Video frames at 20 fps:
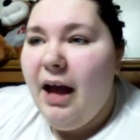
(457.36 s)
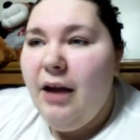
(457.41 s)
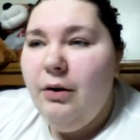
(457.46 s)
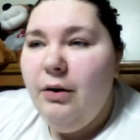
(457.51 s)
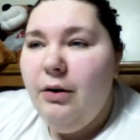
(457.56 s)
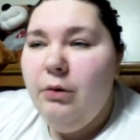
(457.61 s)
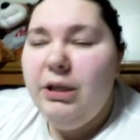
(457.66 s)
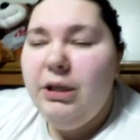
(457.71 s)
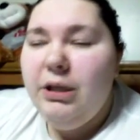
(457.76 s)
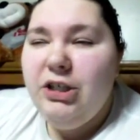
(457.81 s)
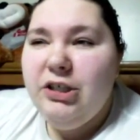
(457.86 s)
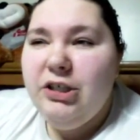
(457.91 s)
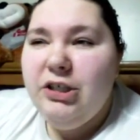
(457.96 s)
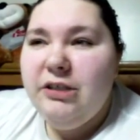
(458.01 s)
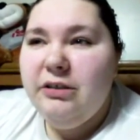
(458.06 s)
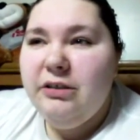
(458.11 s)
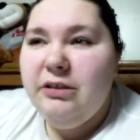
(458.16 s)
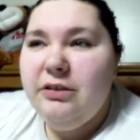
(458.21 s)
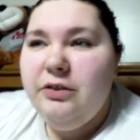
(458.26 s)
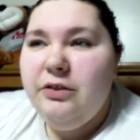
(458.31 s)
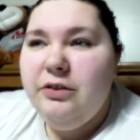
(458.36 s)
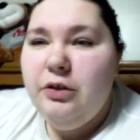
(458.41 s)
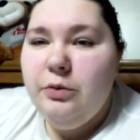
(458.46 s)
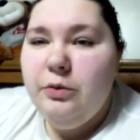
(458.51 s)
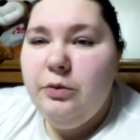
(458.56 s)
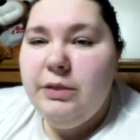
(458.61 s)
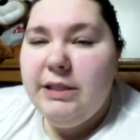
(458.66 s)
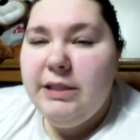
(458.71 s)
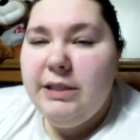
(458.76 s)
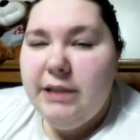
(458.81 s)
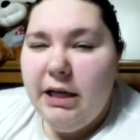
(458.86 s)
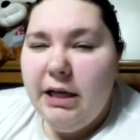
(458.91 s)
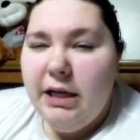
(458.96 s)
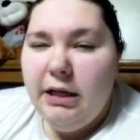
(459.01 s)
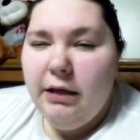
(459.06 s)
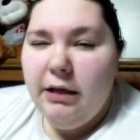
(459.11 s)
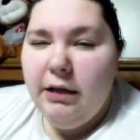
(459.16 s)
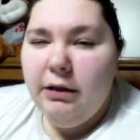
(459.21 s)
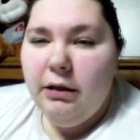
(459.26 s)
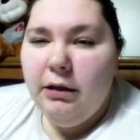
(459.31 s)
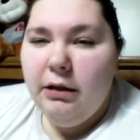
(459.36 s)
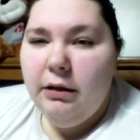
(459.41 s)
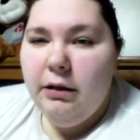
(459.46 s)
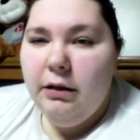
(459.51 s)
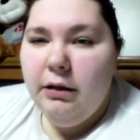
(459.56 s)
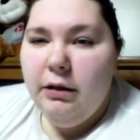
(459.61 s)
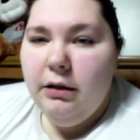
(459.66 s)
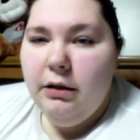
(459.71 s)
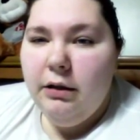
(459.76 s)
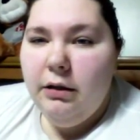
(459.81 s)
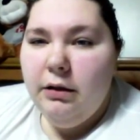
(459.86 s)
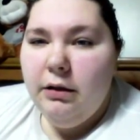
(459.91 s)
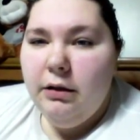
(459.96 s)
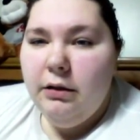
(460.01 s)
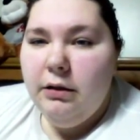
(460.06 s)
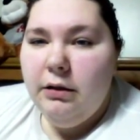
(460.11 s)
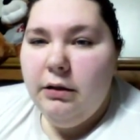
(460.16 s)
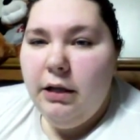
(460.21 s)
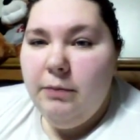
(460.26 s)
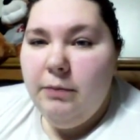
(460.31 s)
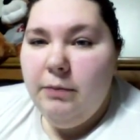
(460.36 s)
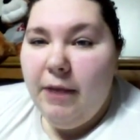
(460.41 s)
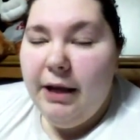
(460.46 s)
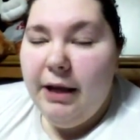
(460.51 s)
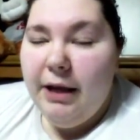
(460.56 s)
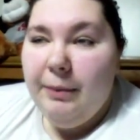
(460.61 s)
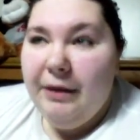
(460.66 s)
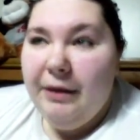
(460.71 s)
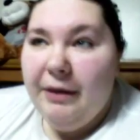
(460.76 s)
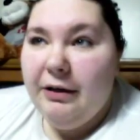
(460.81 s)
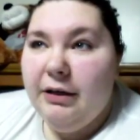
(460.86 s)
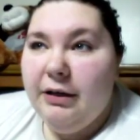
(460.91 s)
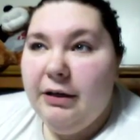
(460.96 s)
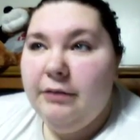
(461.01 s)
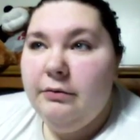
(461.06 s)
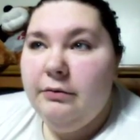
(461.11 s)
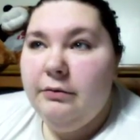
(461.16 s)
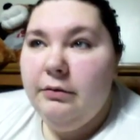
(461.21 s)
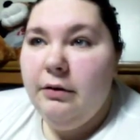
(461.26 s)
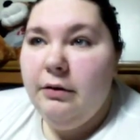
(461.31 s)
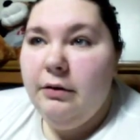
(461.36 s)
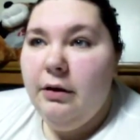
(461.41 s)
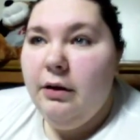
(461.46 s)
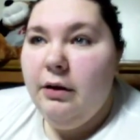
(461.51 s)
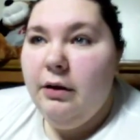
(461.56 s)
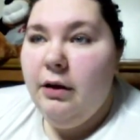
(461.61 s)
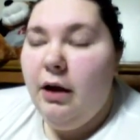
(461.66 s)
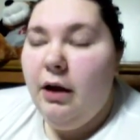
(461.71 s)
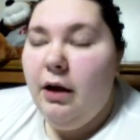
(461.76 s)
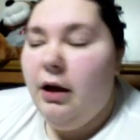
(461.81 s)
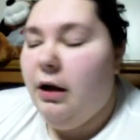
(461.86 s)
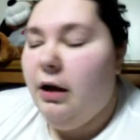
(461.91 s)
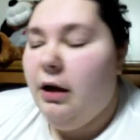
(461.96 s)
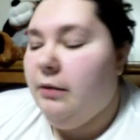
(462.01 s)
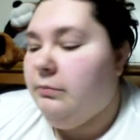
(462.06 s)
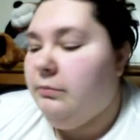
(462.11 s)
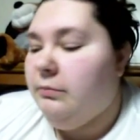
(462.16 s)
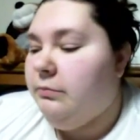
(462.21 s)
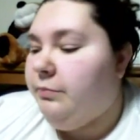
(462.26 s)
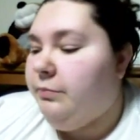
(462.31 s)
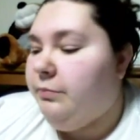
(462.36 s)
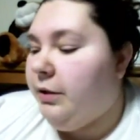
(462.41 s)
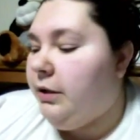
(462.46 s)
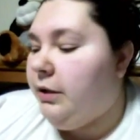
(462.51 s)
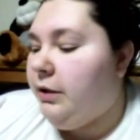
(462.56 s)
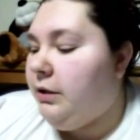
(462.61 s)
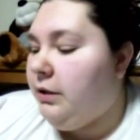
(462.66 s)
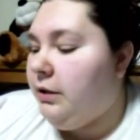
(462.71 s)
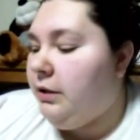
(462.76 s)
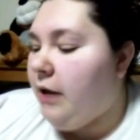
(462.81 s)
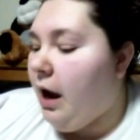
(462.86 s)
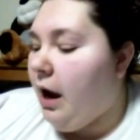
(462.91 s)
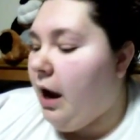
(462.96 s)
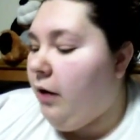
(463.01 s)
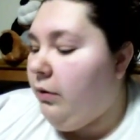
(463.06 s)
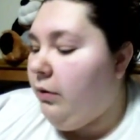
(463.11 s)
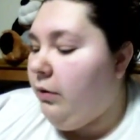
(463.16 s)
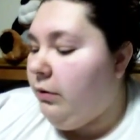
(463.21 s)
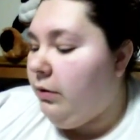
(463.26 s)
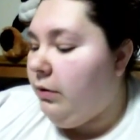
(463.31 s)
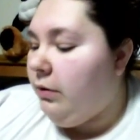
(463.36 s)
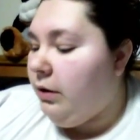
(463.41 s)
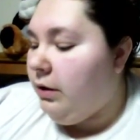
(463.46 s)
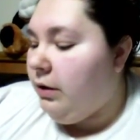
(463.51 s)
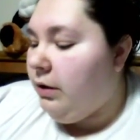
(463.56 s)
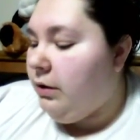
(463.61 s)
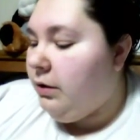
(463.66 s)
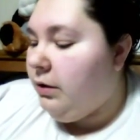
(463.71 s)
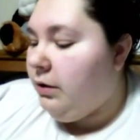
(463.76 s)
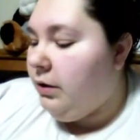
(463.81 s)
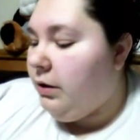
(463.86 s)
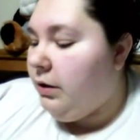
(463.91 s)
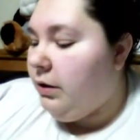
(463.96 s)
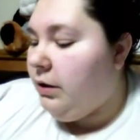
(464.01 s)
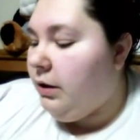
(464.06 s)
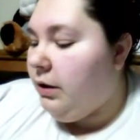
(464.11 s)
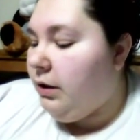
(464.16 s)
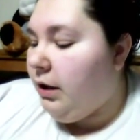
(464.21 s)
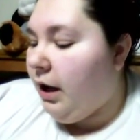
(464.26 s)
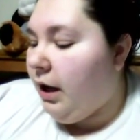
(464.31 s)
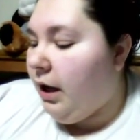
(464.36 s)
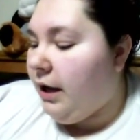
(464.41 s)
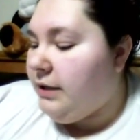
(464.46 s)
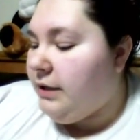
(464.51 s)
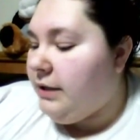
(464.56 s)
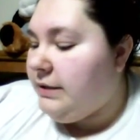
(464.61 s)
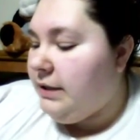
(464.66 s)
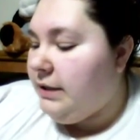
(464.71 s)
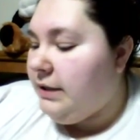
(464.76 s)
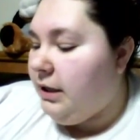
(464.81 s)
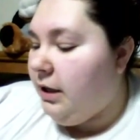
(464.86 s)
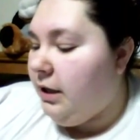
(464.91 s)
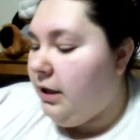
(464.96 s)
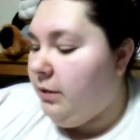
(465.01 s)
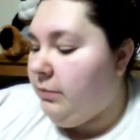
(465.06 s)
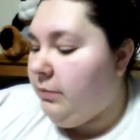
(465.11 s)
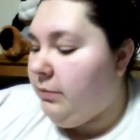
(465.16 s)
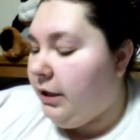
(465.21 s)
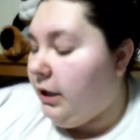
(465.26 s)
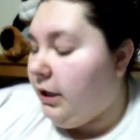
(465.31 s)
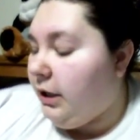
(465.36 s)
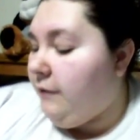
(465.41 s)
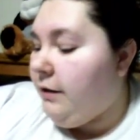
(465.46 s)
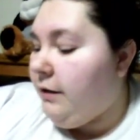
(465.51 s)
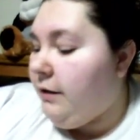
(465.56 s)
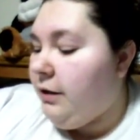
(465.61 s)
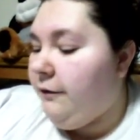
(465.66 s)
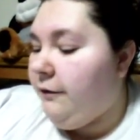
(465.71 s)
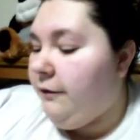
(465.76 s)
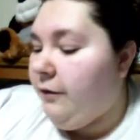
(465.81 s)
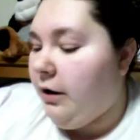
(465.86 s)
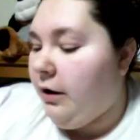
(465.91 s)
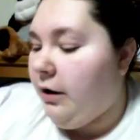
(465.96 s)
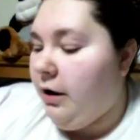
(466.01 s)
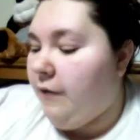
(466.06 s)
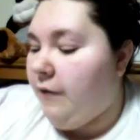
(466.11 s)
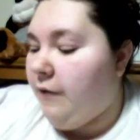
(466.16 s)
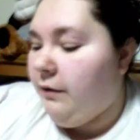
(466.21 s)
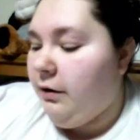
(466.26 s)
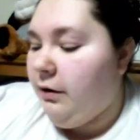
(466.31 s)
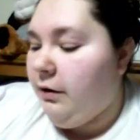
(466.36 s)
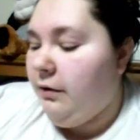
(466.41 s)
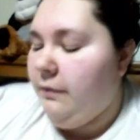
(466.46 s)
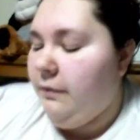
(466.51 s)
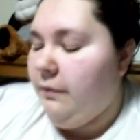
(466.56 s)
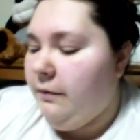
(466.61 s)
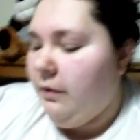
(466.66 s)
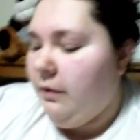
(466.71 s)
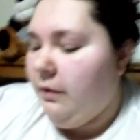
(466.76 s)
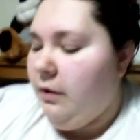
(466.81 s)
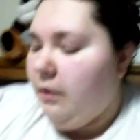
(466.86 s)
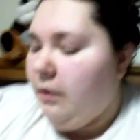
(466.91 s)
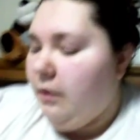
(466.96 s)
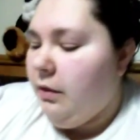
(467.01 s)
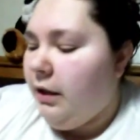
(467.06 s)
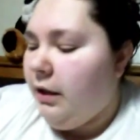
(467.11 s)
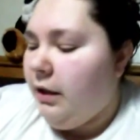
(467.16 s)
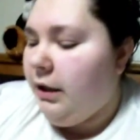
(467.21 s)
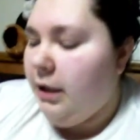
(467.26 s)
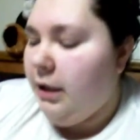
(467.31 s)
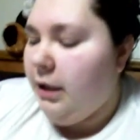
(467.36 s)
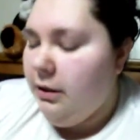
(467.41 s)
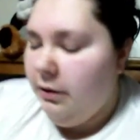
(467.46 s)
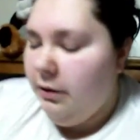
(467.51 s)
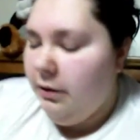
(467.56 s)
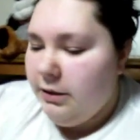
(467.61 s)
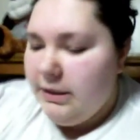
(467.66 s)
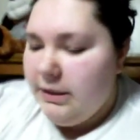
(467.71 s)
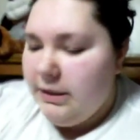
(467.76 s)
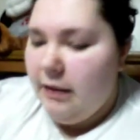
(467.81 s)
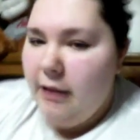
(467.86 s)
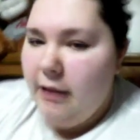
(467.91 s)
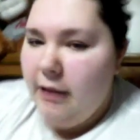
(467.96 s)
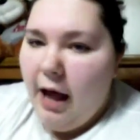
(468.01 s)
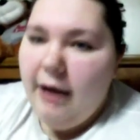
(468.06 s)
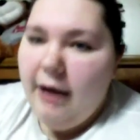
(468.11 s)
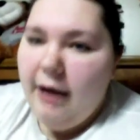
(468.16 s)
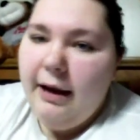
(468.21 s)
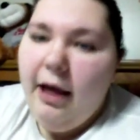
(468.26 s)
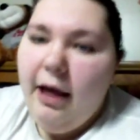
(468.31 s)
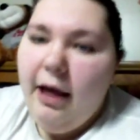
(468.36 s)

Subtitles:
don't know, he just looked too skinny in my opinion. But now I see him, like, even on the front cover, like, he looks a lot